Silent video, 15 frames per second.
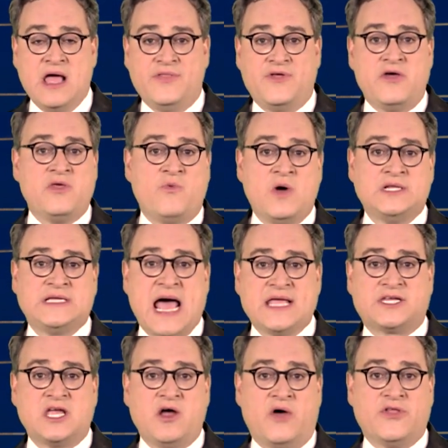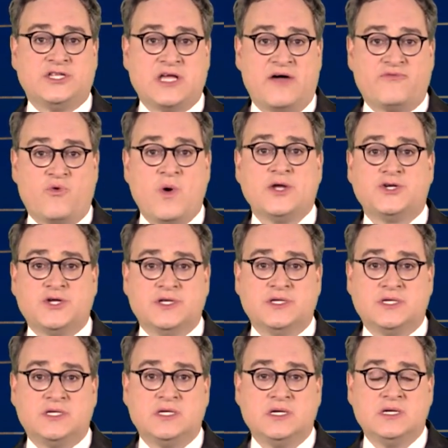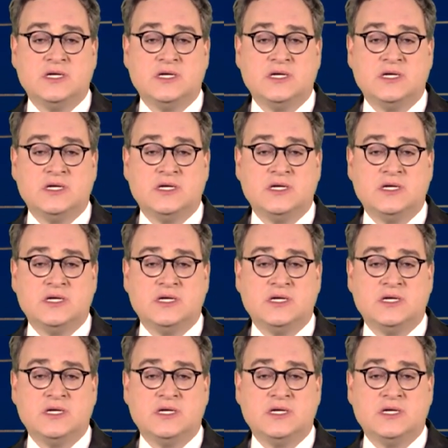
They're the ones asking all the tough questions.